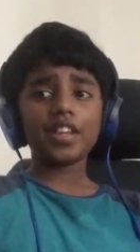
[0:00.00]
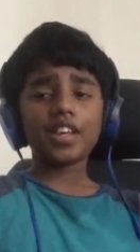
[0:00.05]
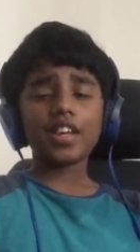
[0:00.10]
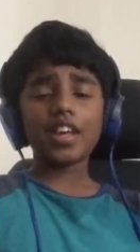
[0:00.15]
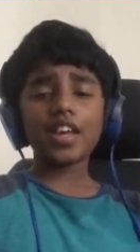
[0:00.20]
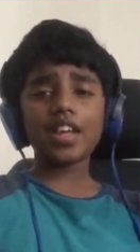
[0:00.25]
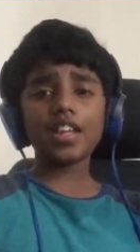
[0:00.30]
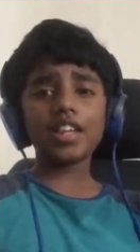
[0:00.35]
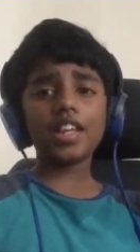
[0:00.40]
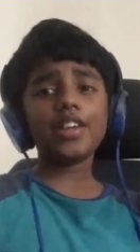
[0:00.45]

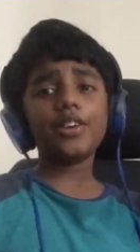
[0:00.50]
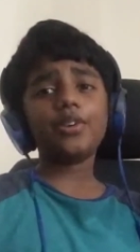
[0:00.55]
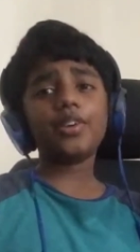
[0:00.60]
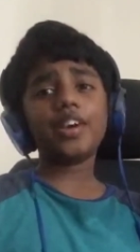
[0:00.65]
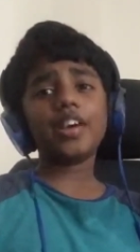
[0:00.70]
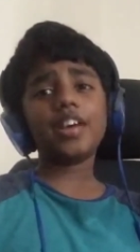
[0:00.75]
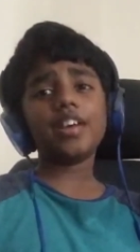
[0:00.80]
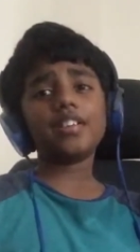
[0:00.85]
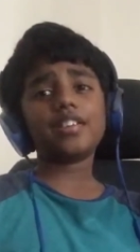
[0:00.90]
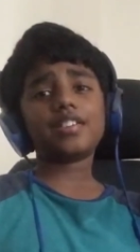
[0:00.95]

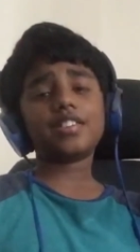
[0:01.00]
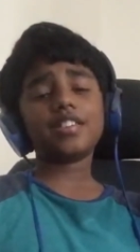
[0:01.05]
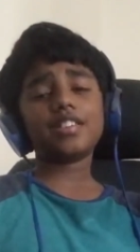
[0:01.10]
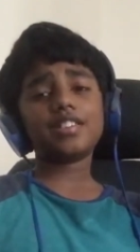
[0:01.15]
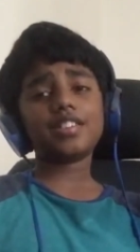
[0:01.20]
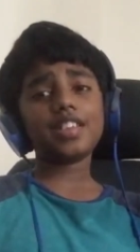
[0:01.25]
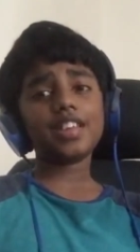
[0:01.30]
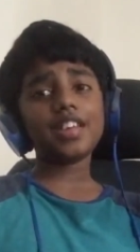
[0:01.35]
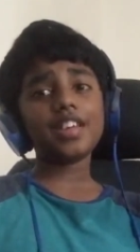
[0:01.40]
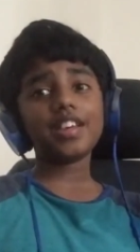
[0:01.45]
Anyways, the
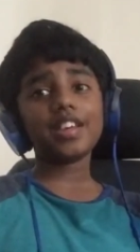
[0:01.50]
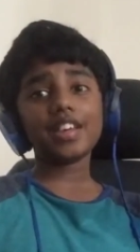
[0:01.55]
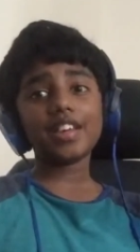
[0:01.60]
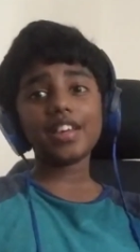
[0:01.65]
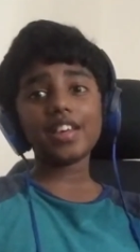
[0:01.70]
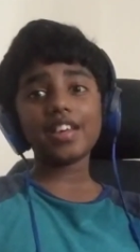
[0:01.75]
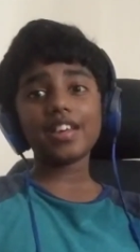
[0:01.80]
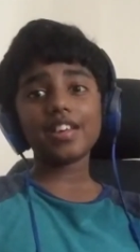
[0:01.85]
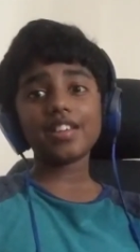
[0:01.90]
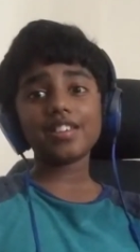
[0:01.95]
thing
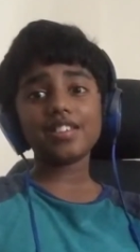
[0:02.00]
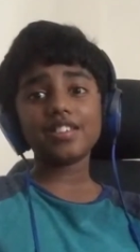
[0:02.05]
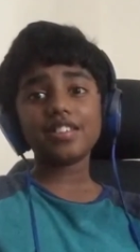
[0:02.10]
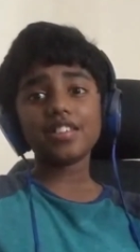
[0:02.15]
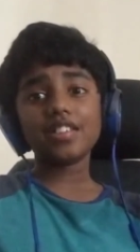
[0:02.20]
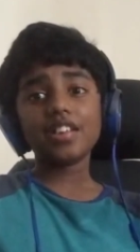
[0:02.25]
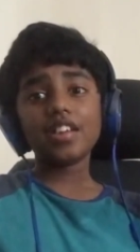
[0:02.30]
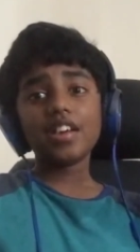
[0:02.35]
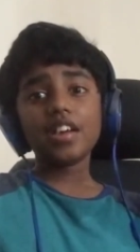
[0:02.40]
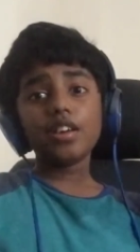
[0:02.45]
is,
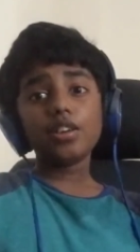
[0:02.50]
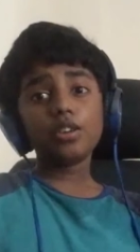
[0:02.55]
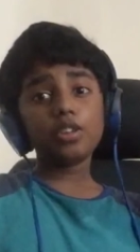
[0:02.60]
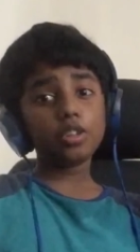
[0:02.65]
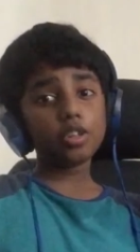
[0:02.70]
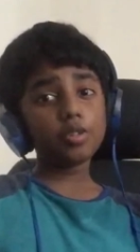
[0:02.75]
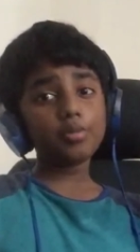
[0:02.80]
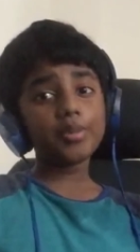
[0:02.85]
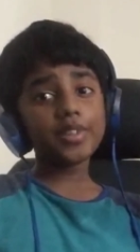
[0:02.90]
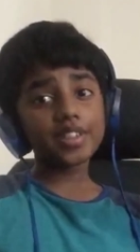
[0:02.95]

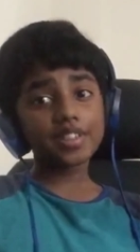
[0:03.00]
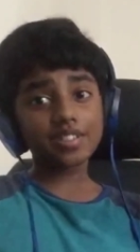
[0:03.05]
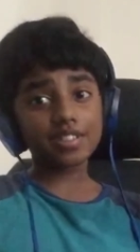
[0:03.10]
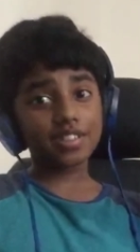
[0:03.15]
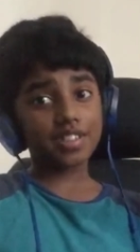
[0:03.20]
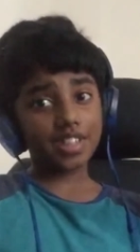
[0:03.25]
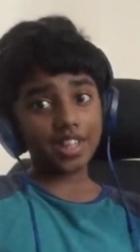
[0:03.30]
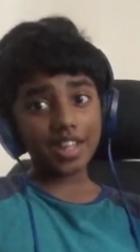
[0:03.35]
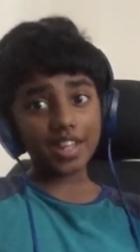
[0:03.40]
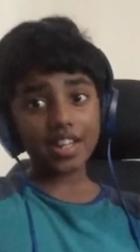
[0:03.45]
humans
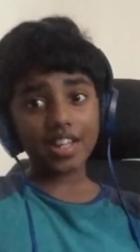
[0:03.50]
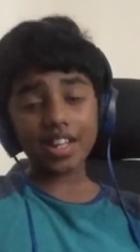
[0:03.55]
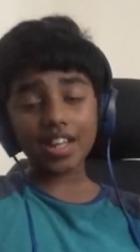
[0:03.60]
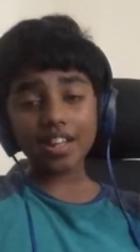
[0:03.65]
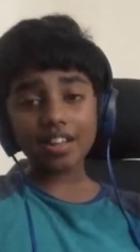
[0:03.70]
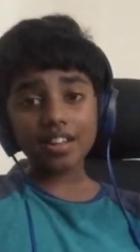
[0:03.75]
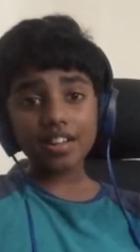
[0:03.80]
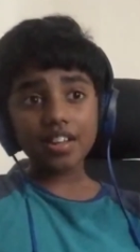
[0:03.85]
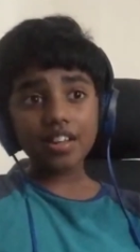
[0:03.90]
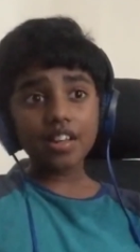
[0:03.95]
did
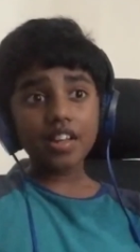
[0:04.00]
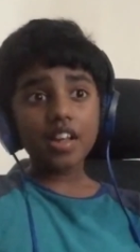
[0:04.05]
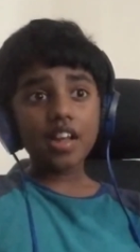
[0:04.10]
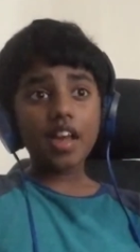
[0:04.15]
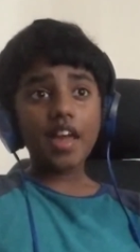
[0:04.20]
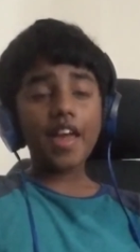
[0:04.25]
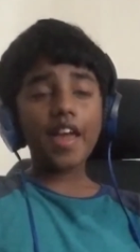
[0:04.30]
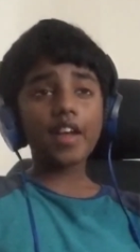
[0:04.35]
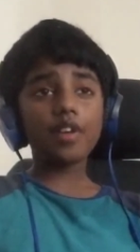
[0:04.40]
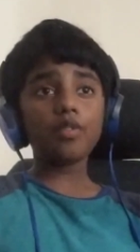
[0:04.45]
it,
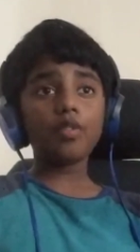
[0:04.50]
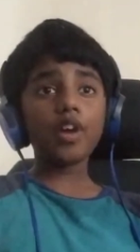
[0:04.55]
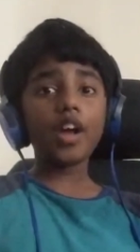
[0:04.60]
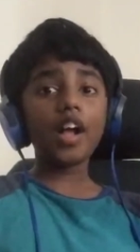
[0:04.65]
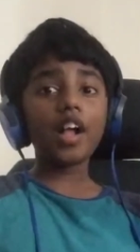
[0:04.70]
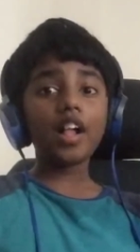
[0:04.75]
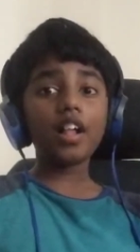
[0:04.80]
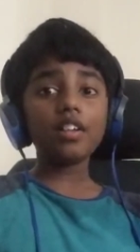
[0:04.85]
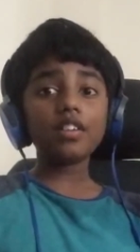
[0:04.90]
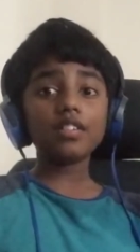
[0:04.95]
and
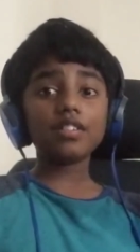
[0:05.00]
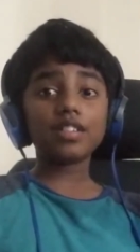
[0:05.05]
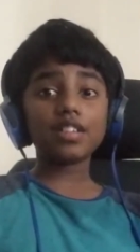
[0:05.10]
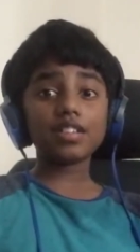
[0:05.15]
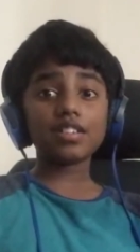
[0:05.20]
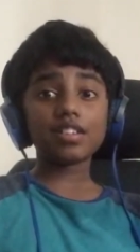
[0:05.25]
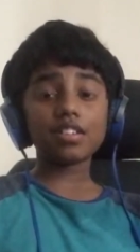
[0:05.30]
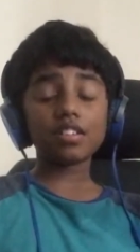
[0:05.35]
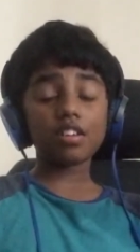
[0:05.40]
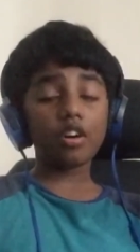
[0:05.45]
well,
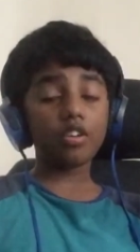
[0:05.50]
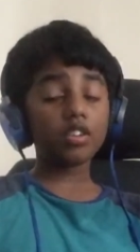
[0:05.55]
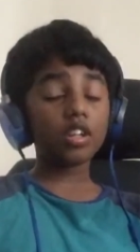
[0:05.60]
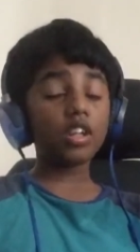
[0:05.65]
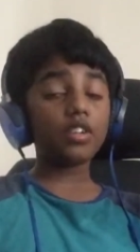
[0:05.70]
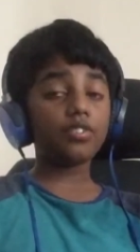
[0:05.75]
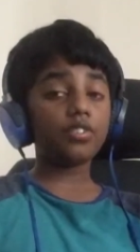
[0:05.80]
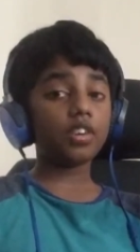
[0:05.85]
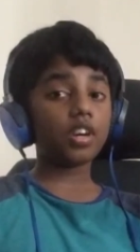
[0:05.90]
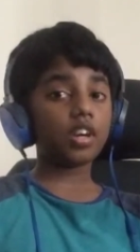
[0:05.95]
this is
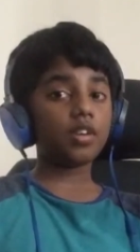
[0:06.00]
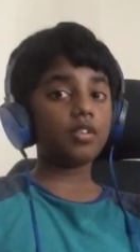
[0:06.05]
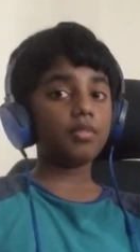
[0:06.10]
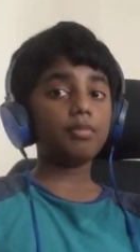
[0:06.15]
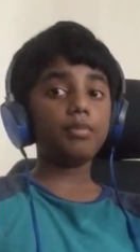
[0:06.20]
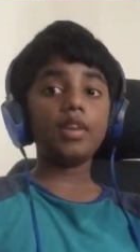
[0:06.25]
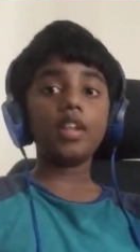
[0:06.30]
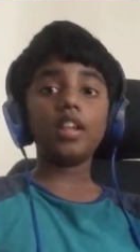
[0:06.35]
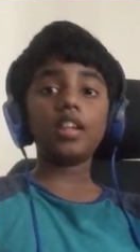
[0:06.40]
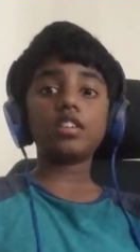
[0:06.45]
only for
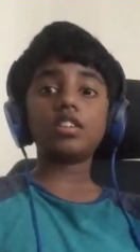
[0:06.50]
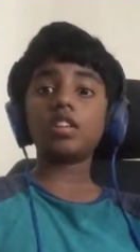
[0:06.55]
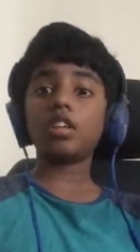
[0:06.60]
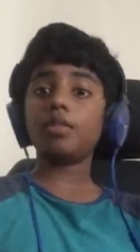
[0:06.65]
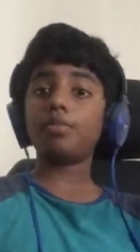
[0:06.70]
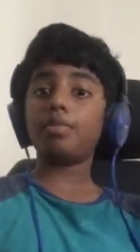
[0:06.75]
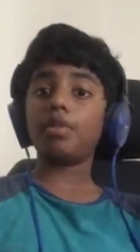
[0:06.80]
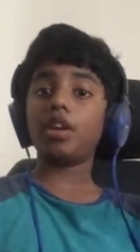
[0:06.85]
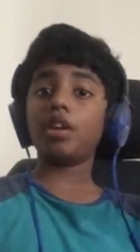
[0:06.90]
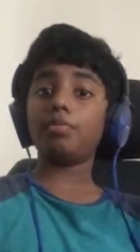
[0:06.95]
military
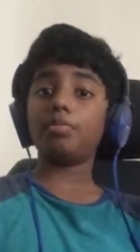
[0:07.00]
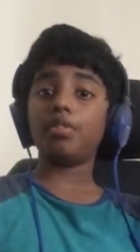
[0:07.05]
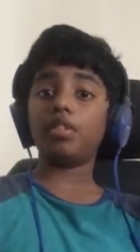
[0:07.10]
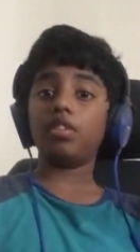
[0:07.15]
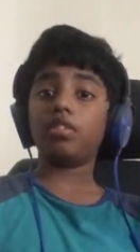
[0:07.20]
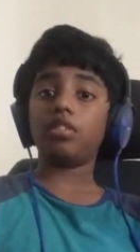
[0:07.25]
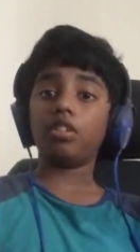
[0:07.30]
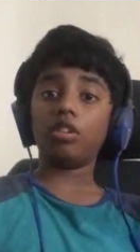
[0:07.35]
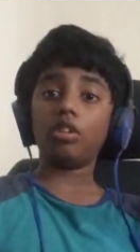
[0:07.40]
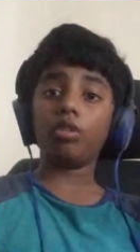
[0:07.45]
purpose
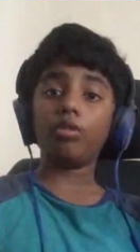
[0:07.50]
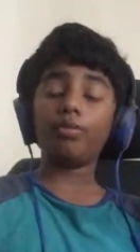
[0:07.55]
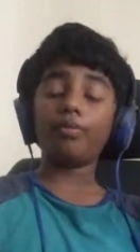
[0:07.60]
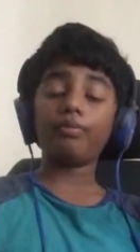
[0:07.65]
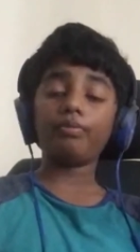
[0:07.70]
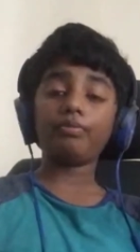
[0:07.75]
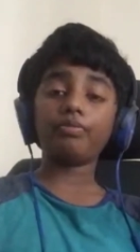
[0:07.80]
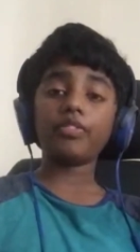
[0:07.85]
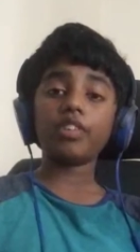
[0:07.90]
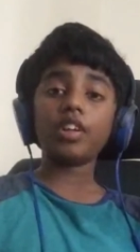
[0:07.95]

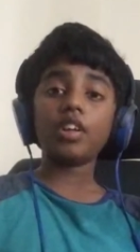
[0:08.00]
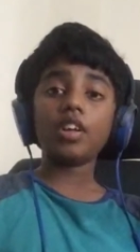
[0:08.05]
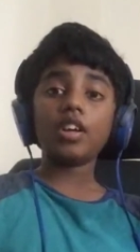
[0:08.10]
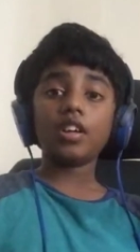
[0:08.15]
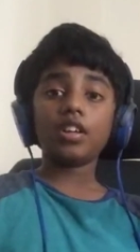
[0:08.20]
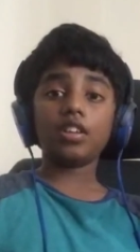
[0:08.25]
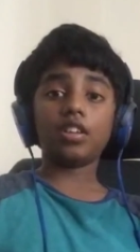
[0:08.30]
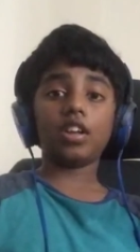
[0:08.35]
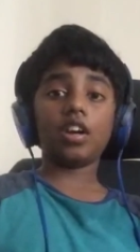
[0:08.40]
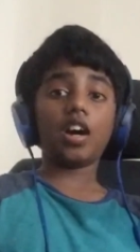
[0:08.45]

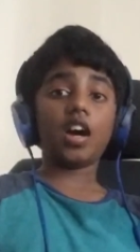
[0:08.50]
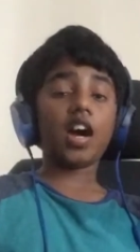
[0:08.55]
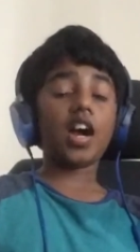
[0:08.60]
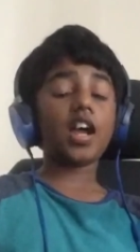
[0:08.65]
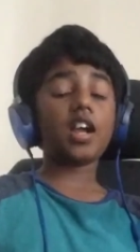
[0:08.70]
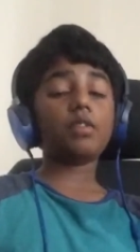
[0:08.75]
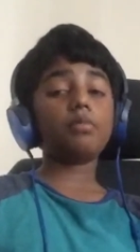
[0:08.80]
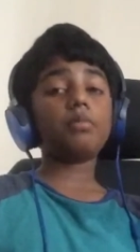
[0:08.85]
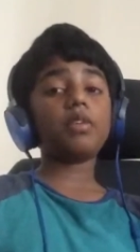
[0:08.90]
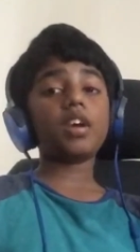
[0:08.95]
though. The
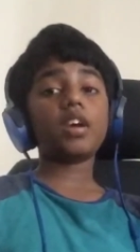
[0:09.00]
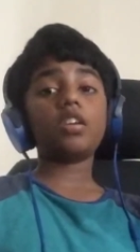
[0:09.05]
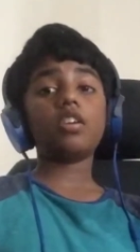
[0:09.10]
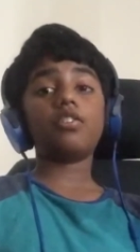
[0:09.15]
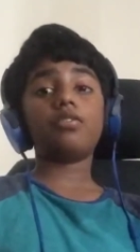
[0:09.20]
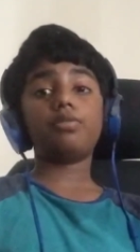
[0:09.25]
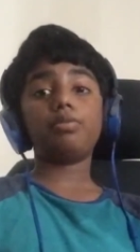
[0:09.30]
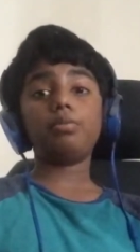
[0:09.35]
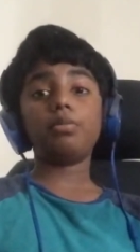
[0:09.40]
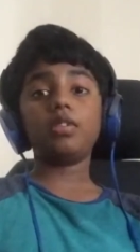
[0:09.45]
Iron Man
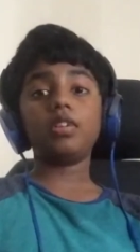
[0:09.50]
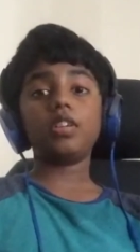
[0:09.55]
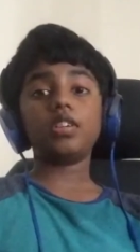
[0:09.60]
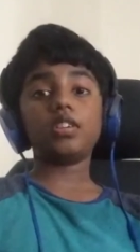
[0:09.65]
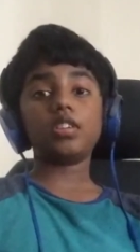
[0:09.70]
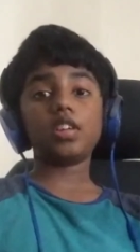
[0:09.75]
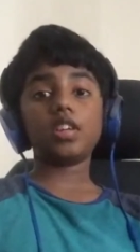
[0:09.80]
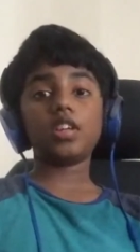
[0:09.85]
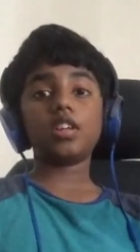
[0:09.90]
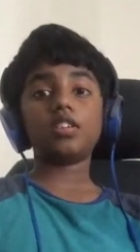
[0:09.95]
of
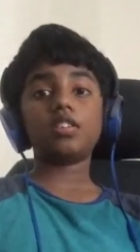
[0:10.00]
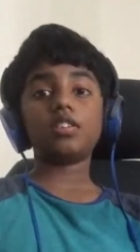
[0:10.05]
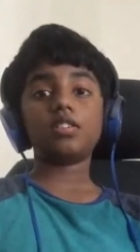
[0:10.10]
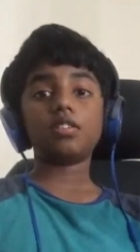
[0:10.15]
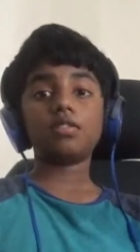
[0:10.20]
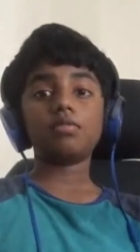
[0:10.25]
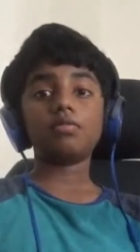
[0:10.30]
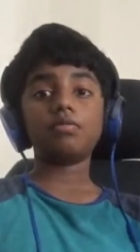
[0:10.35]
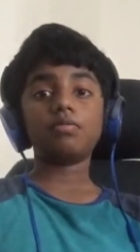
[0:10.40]
militaries.